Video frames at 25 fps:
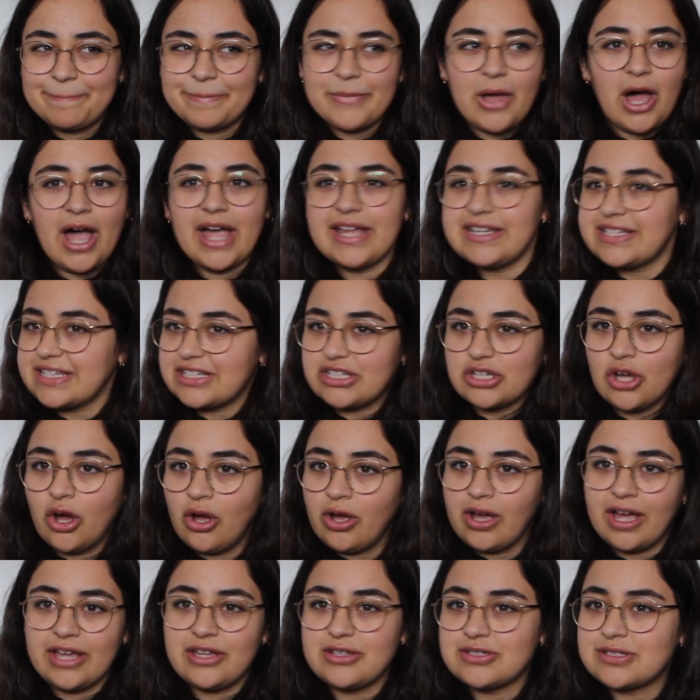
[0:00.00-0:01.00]
I did
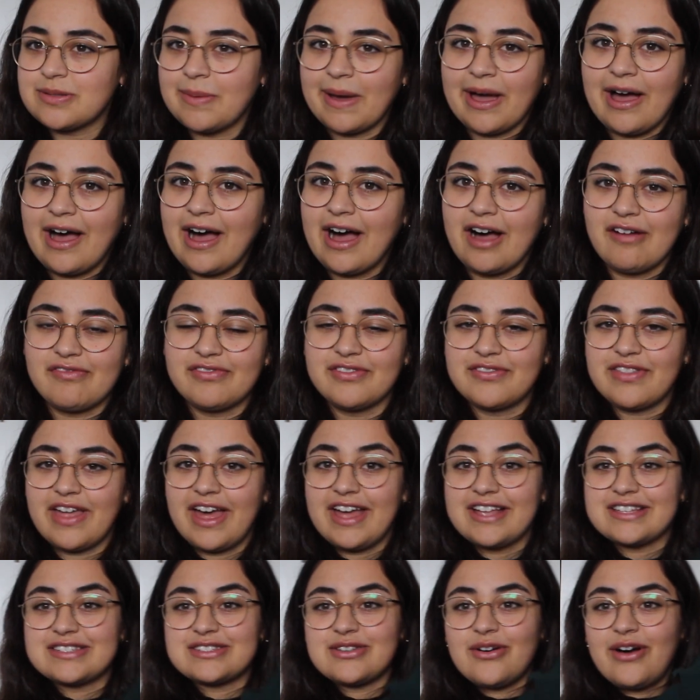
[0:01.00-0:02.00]
not. I used about half of
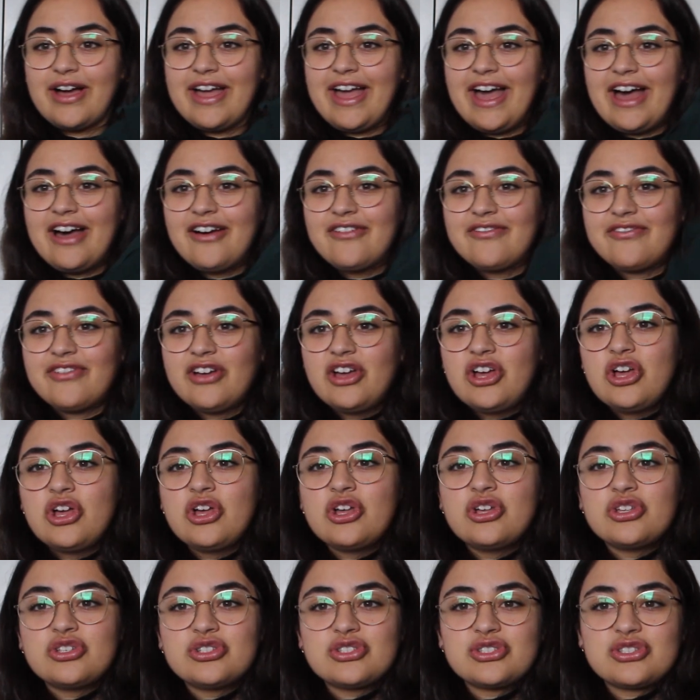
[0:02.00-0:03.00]
that, so I have
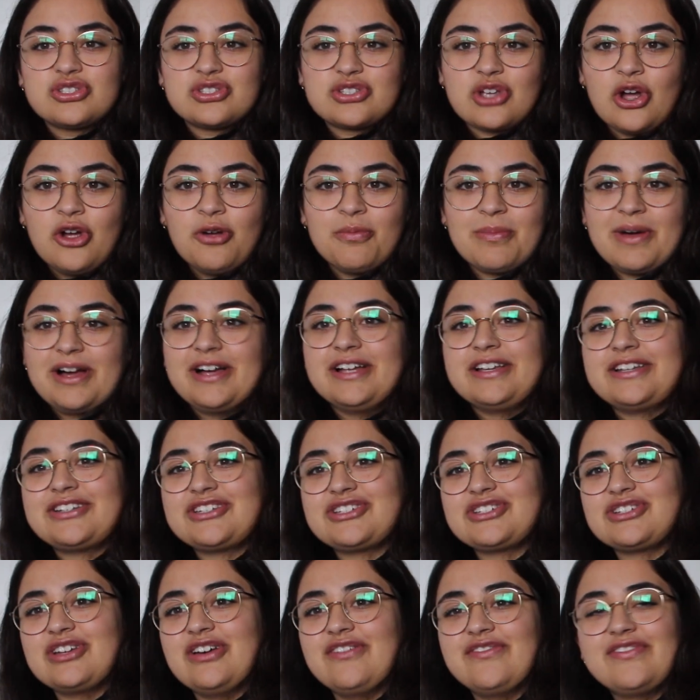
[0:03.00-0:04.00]
so
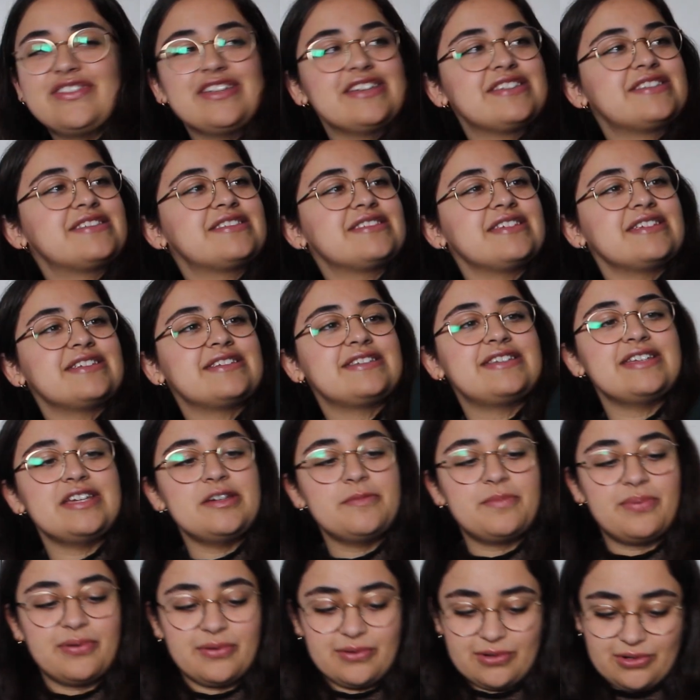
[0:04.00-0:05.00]
much of this
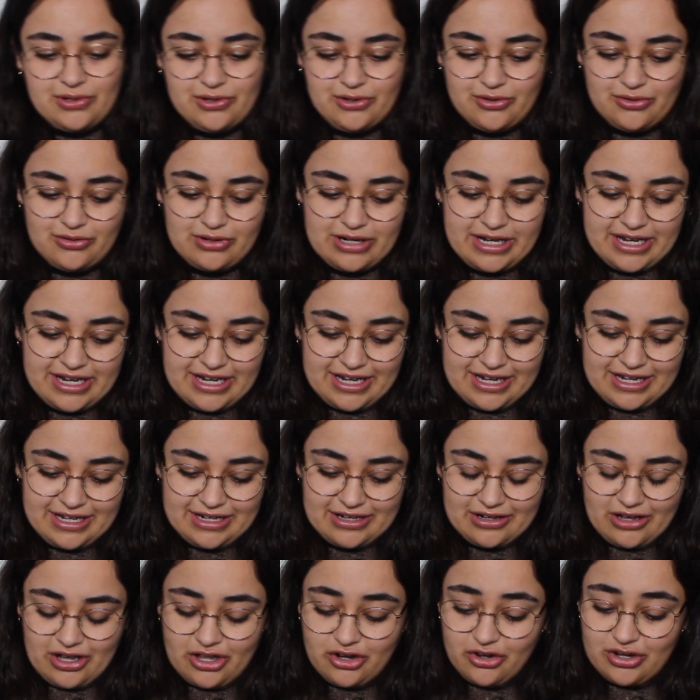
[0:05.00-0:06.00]
deep
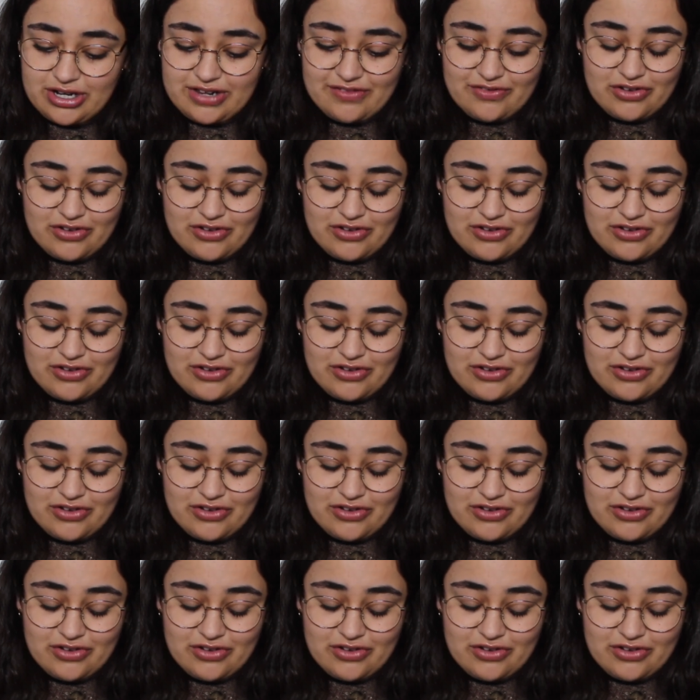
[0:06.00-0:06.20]
green, I don't